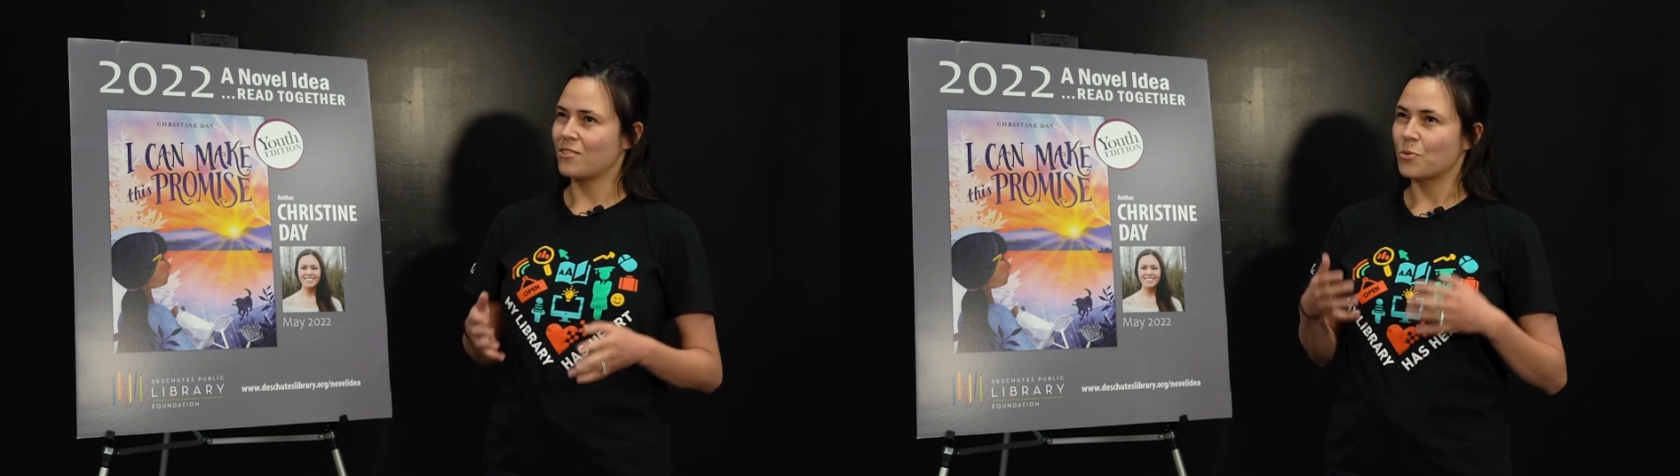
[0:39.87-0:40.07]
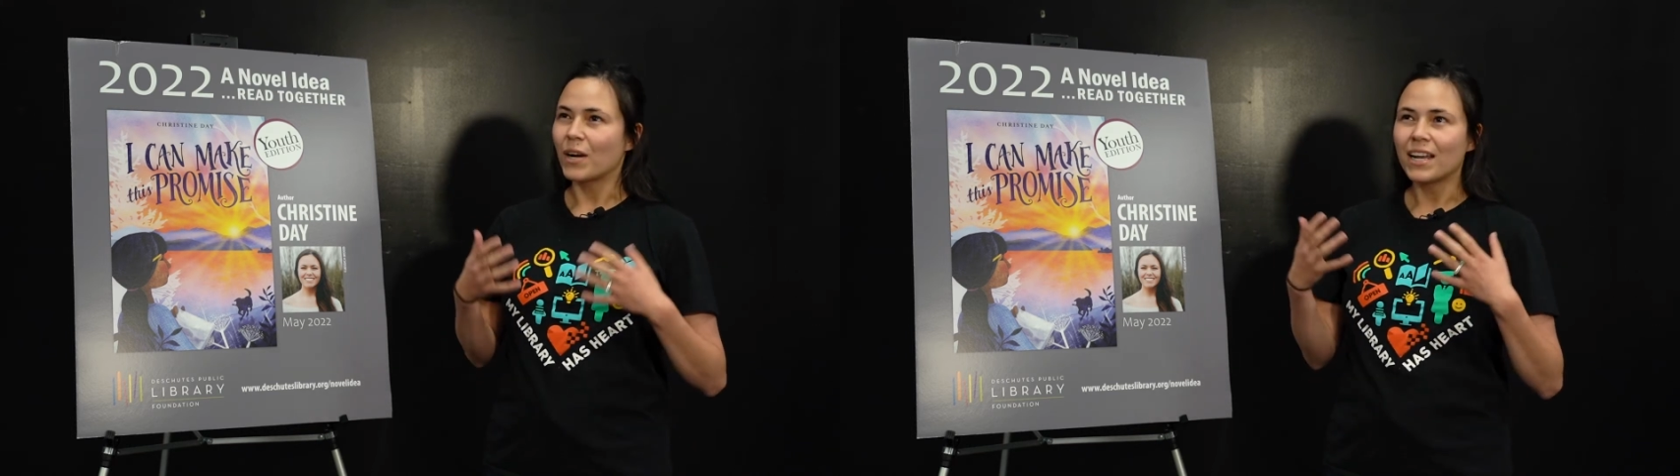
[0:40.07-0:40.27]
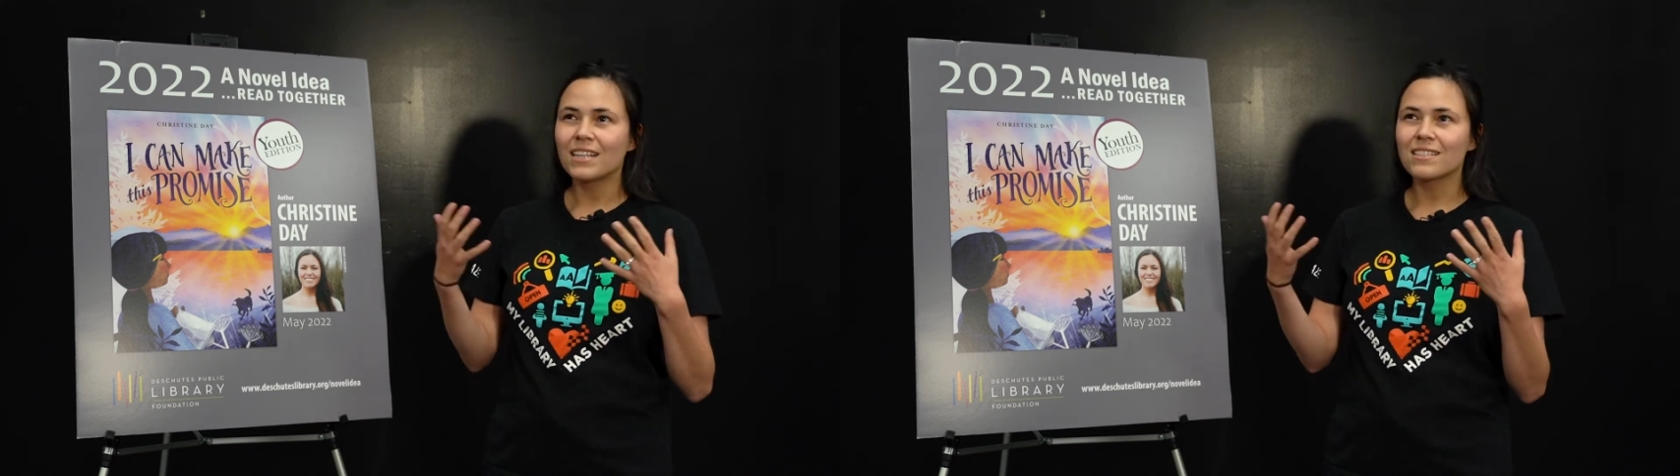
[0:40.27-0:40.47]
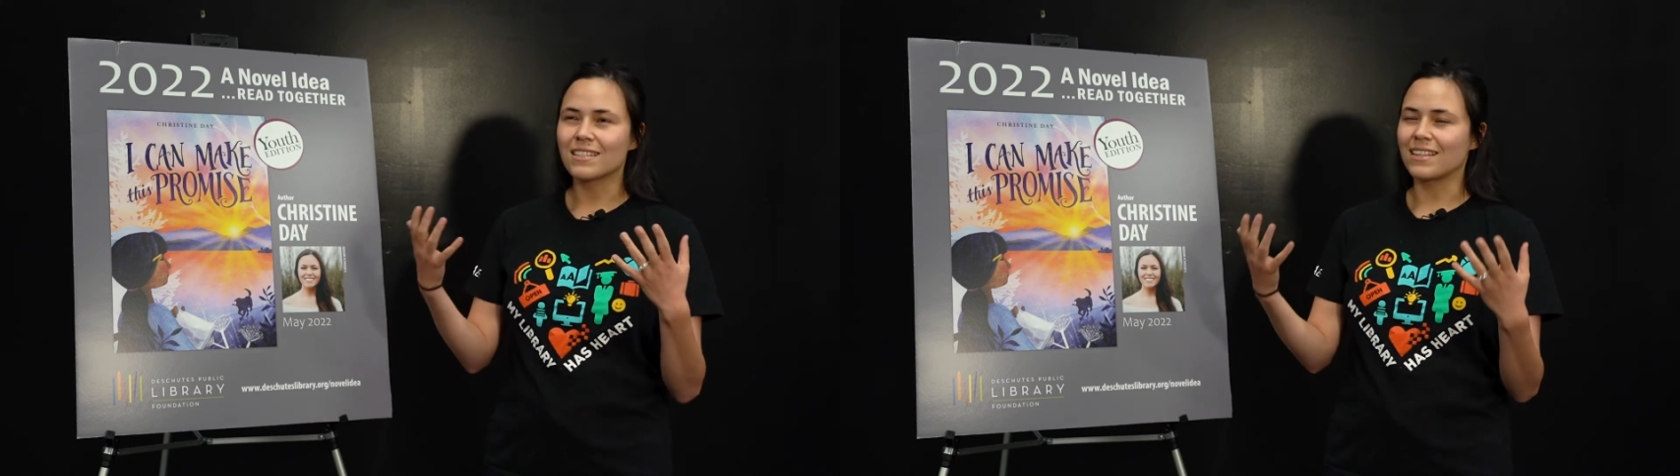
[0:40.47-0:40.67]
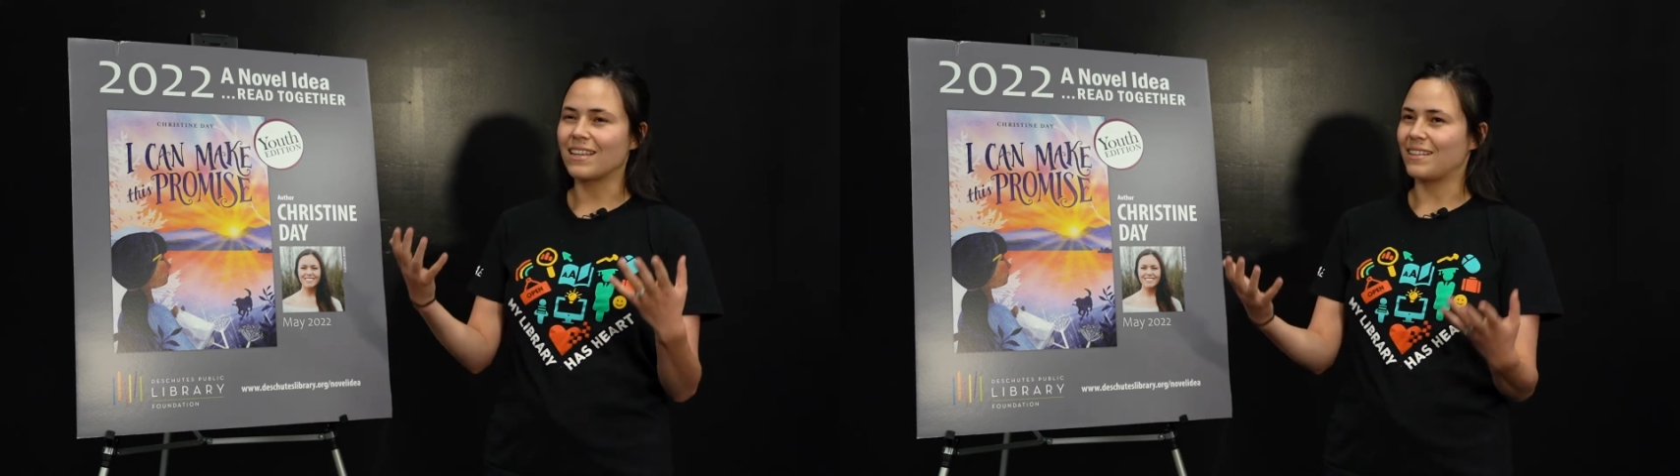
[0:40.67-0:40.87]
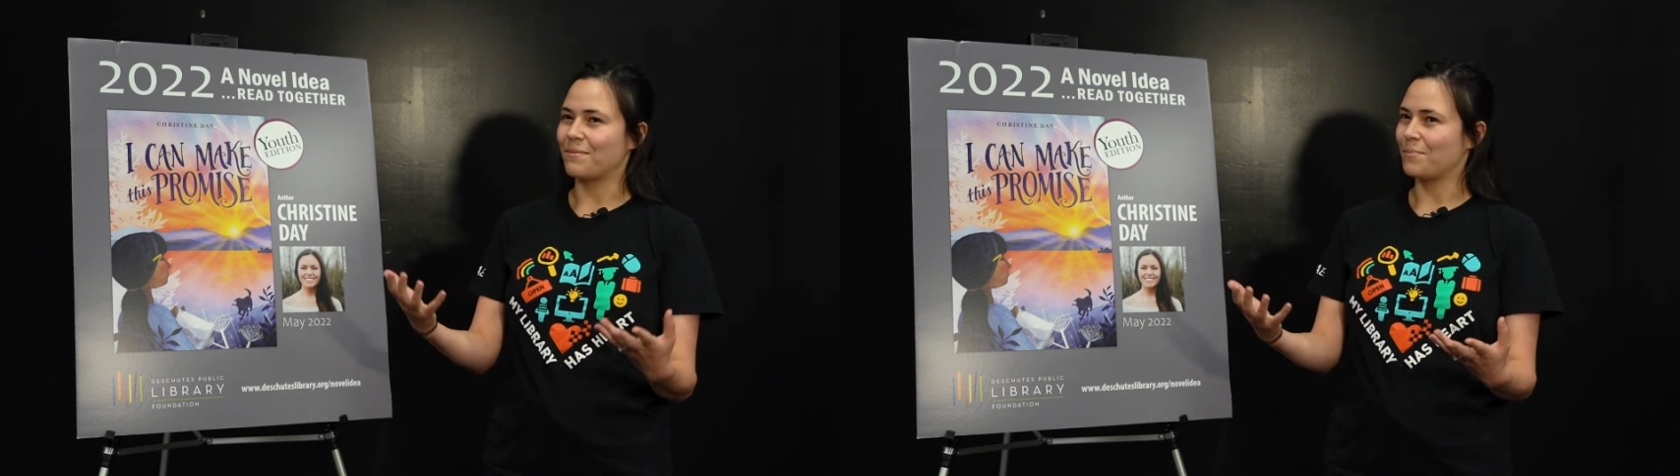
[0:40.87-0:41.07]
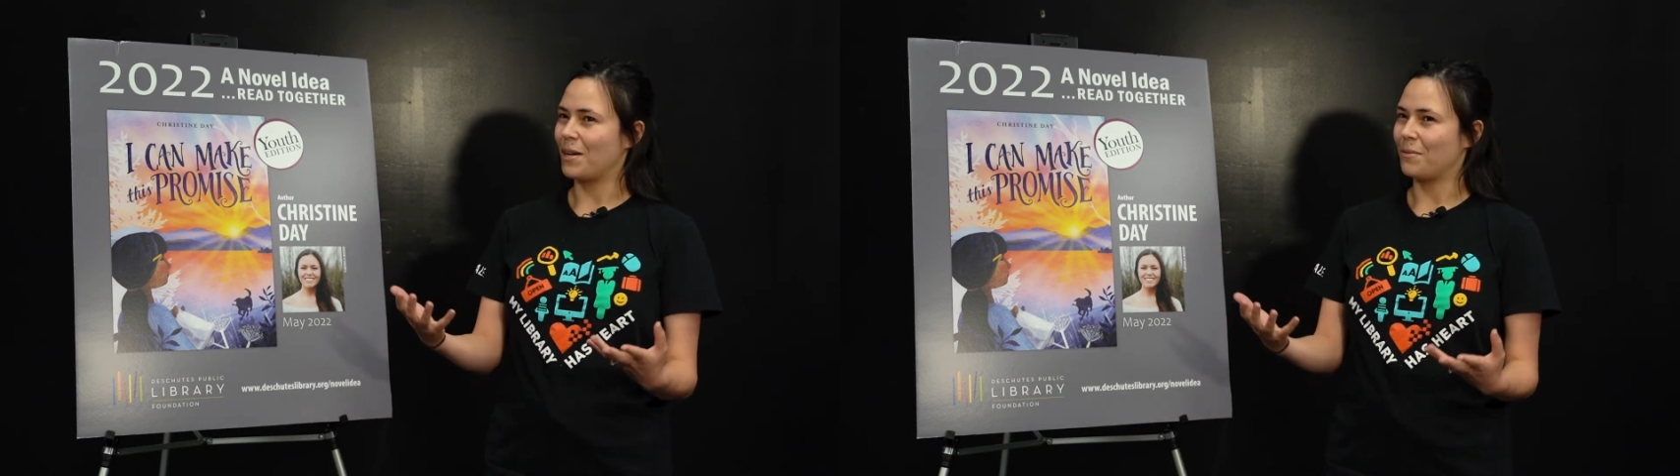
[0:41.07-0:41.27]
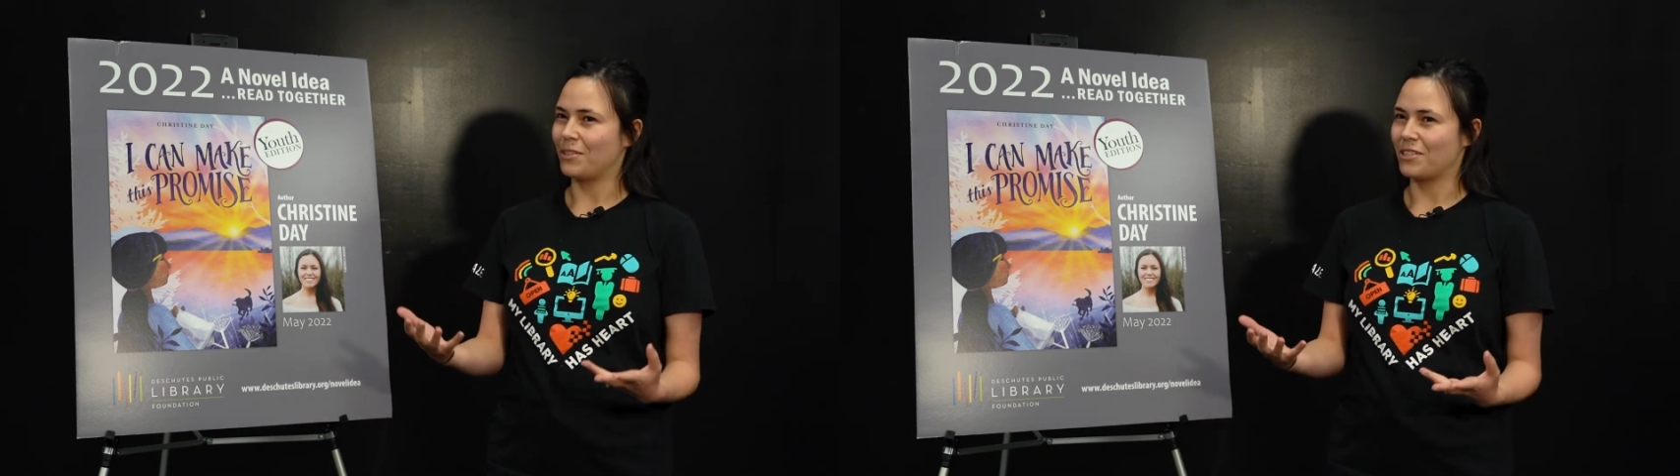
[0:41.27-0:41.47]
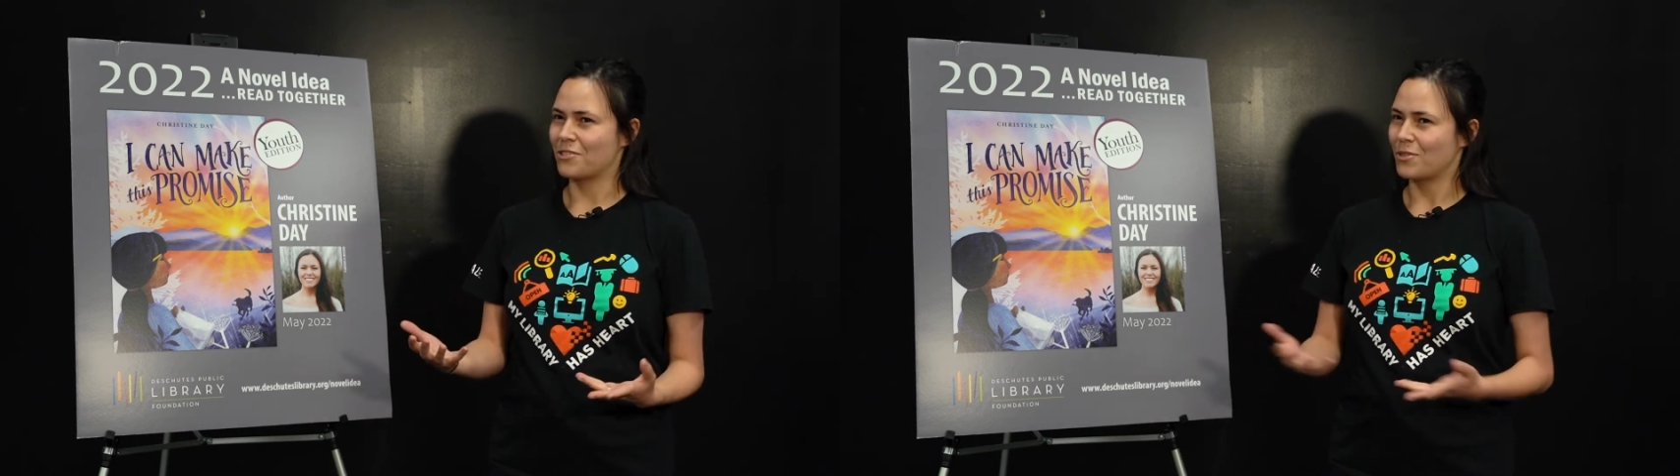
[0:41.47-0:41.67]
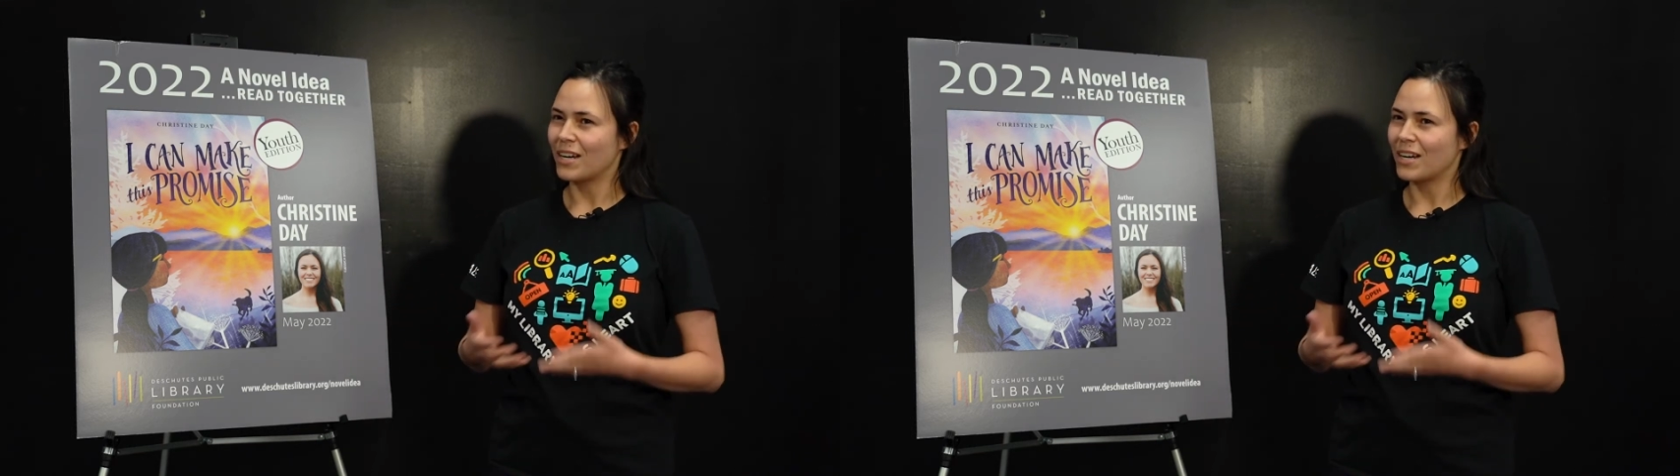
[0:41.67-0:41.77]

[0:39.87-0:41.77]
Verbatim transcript: trying to get published,